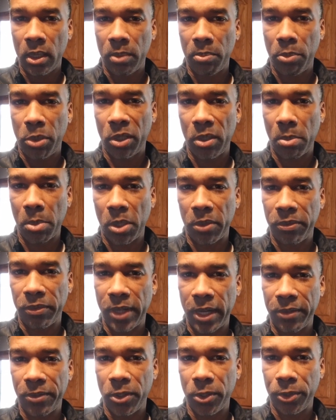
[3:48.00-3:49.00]
put about
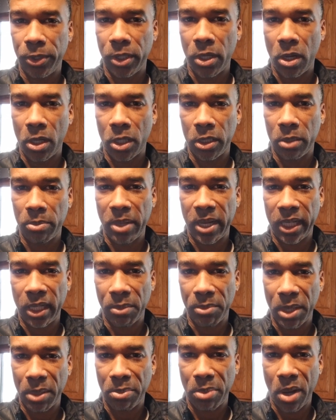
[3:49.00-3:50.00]
$500 back in
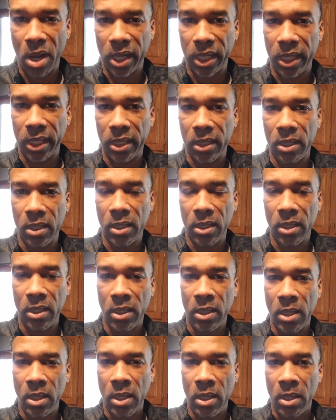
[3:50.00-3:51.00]
my pocket.
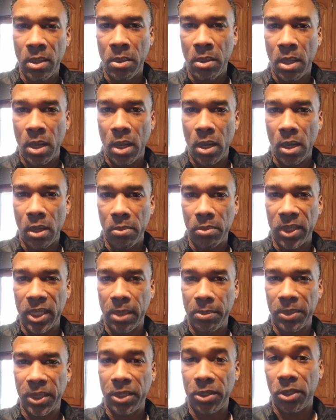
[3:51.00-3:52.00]
I'm
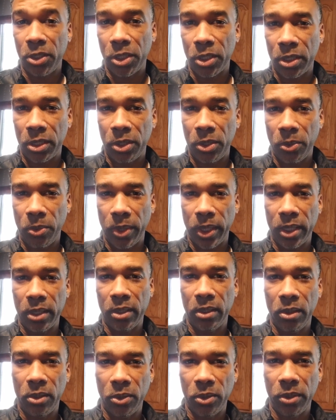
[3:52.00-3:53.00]
tempted to just do it,
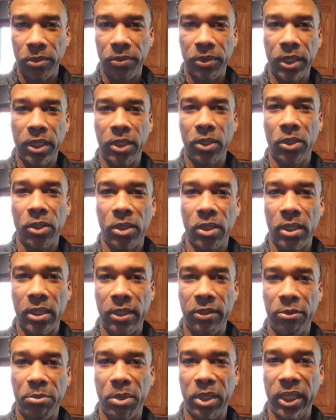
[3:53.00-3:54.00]
do the video so that
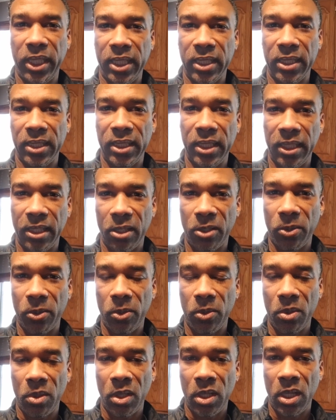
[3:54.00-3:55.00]
everybody can see how
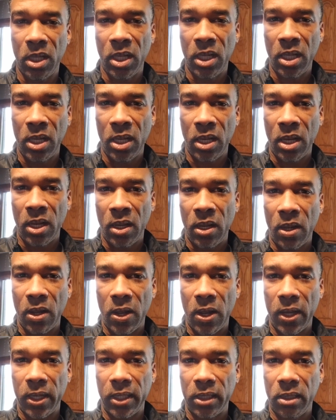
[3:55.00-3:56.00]

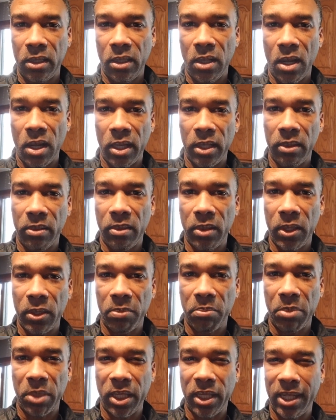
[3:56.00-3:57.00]
it's done.
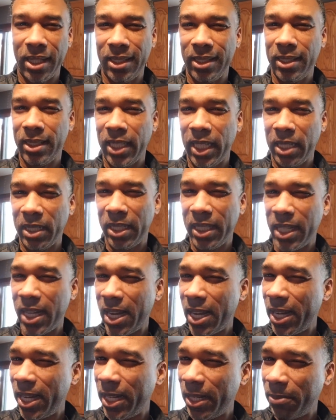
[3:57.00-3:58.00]
But at the same
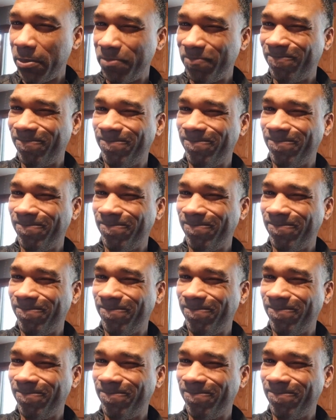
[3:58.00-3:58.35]
time,